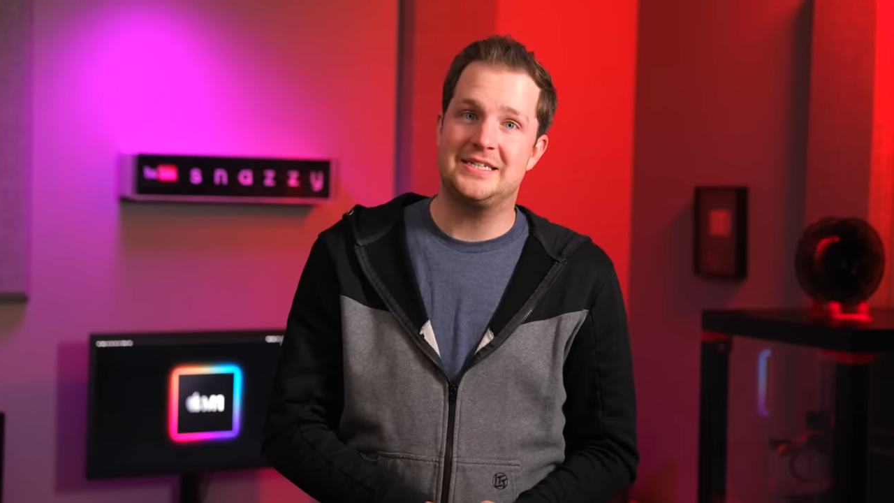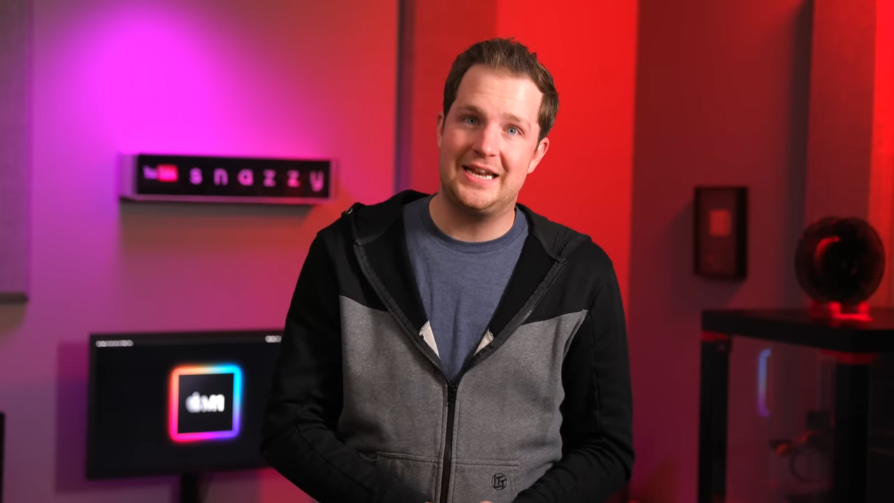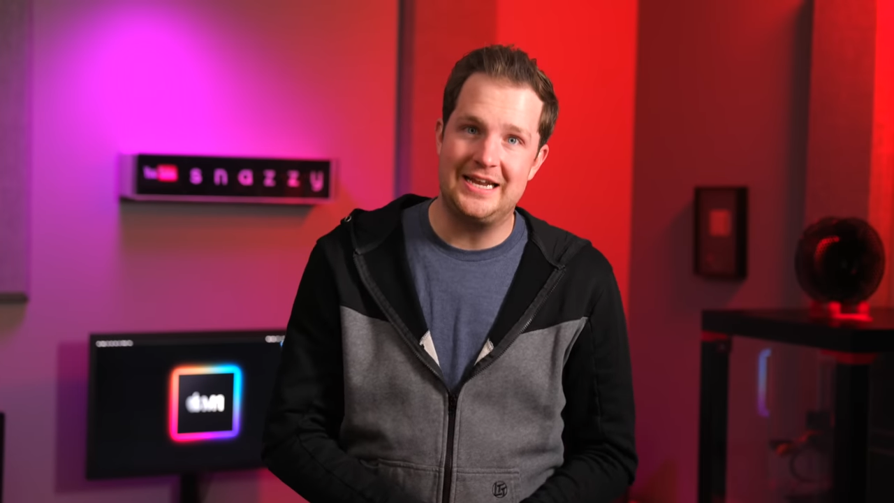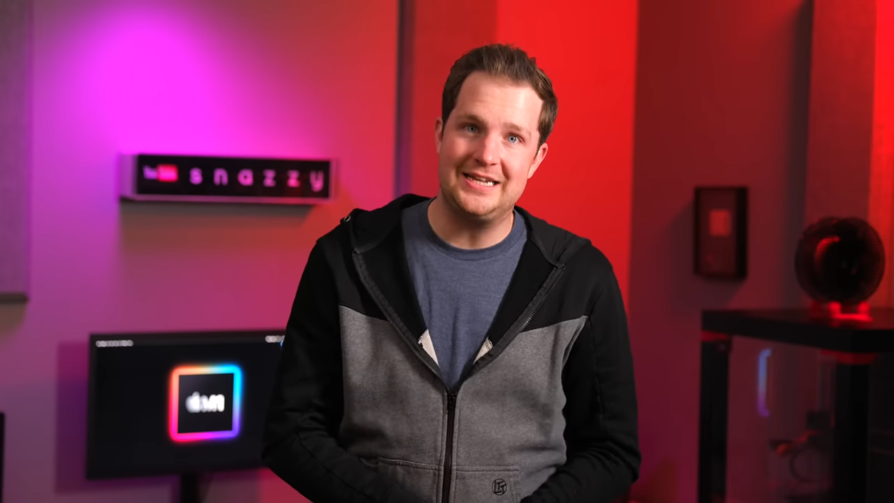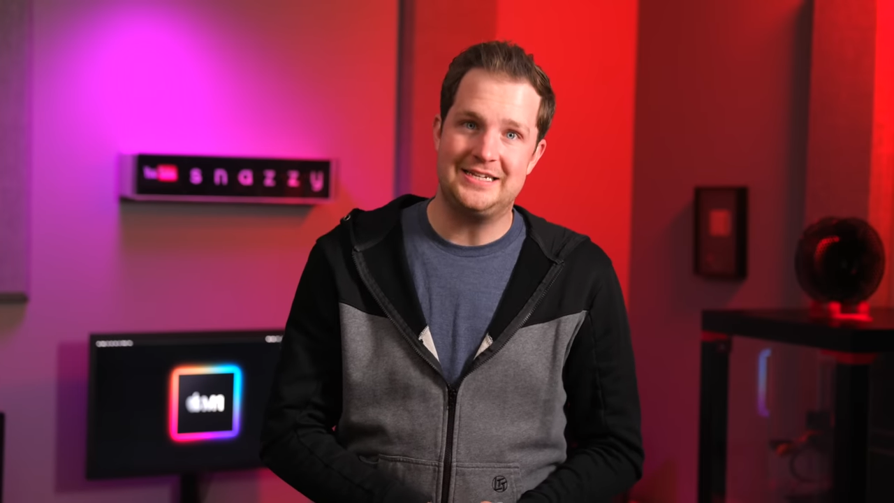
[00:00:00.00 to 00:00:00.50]

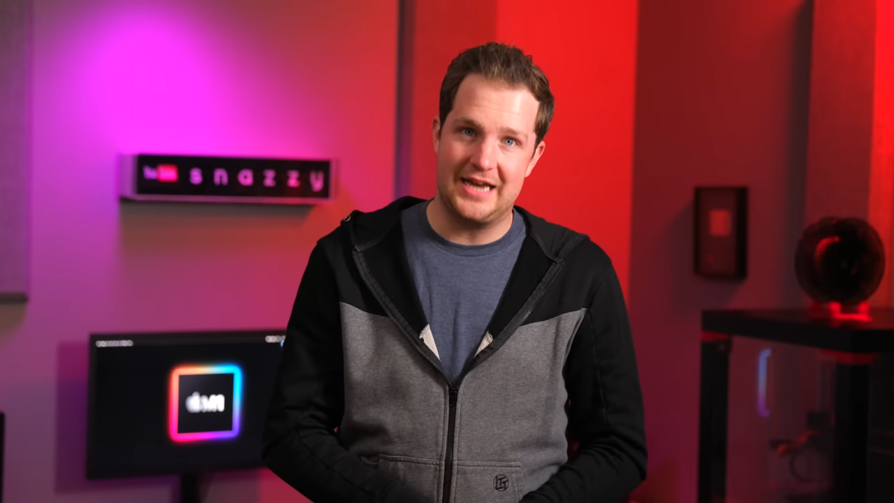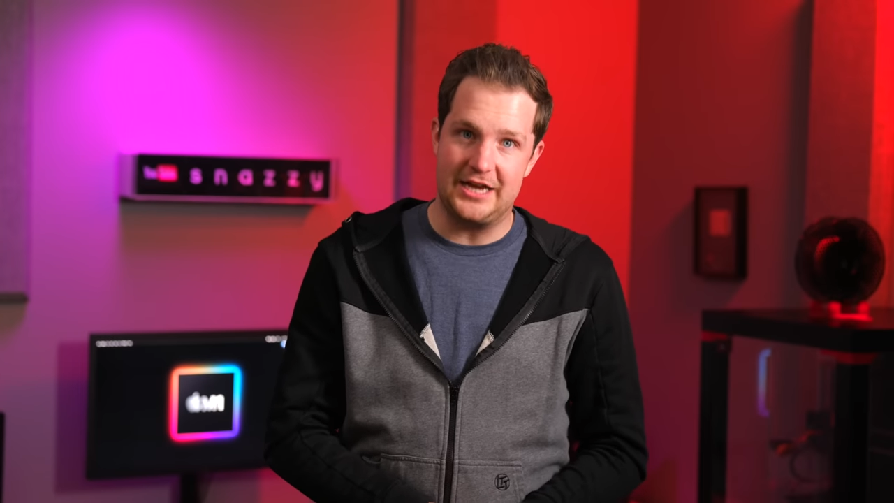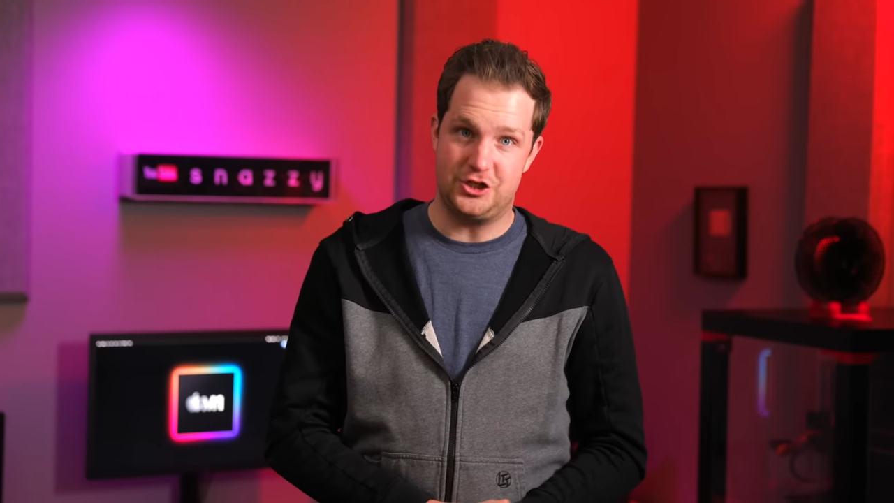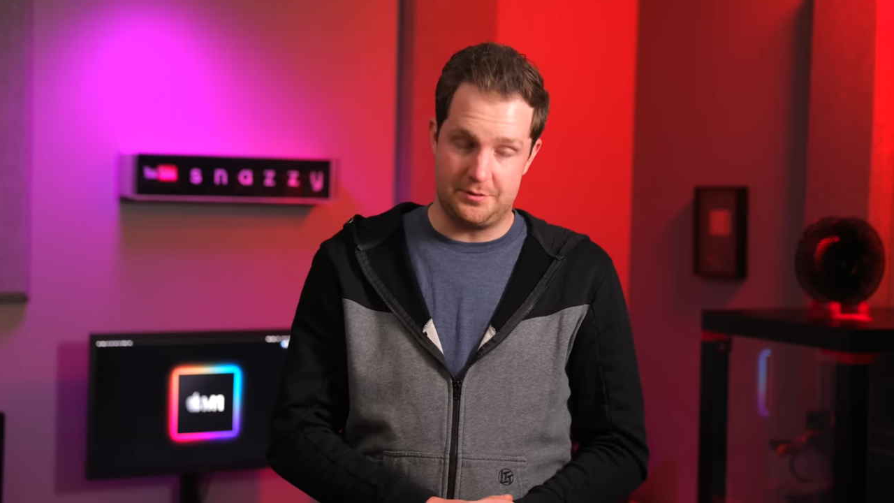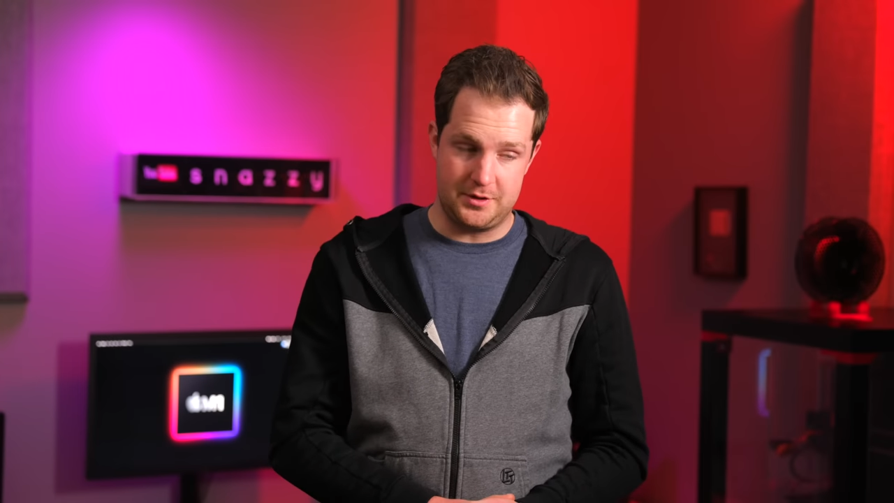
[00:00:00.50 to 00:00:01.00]
ten eighty
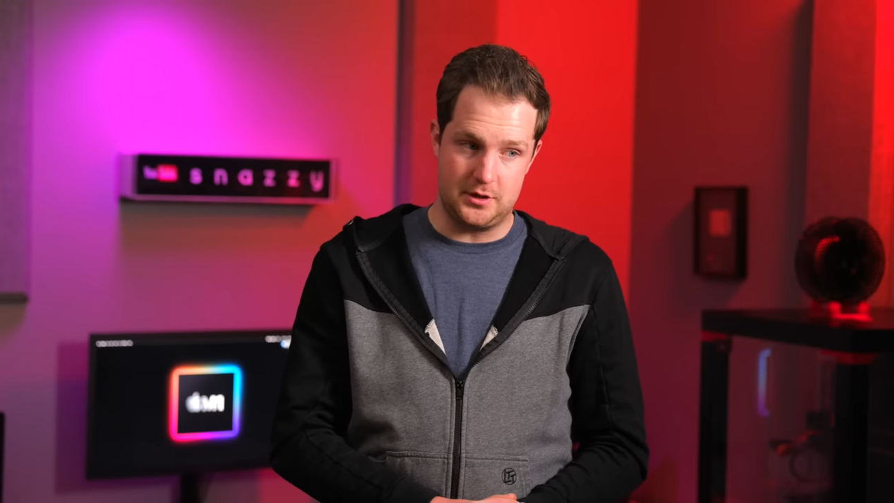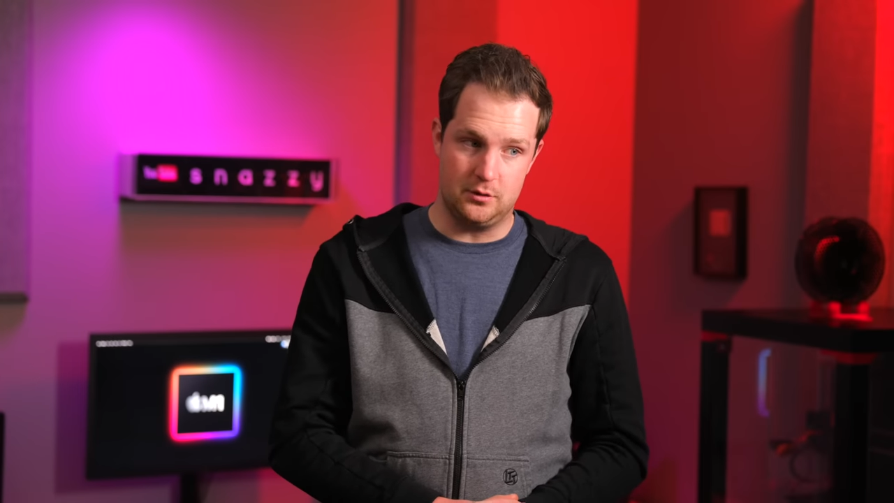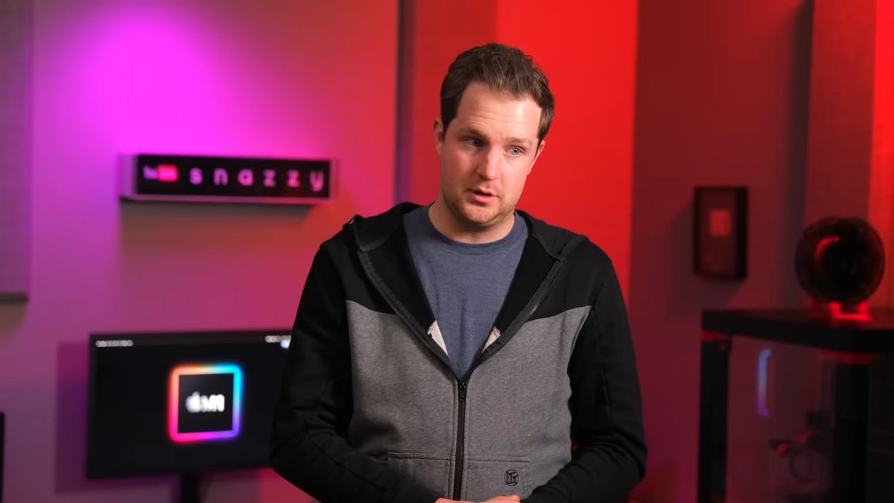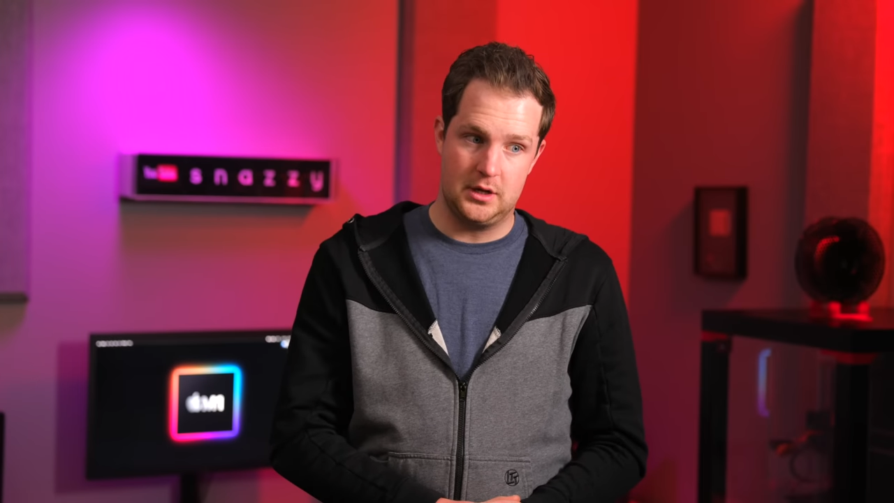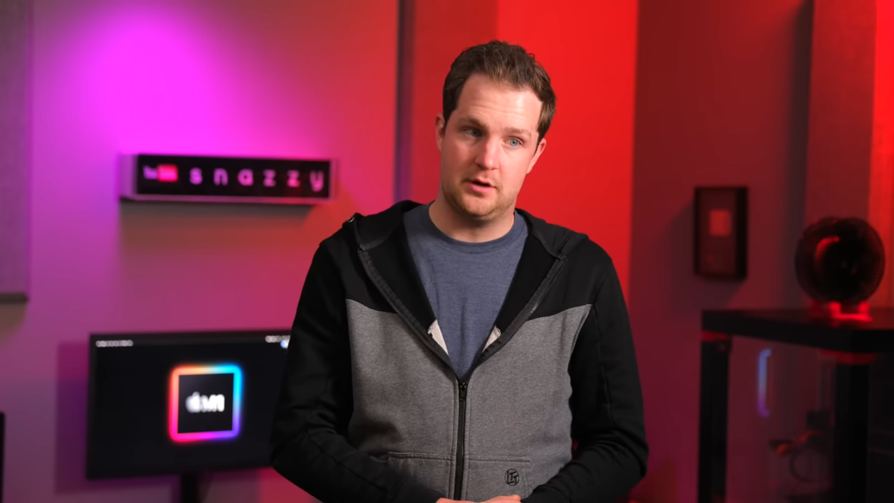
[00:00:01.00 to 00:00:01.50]
Ti G P U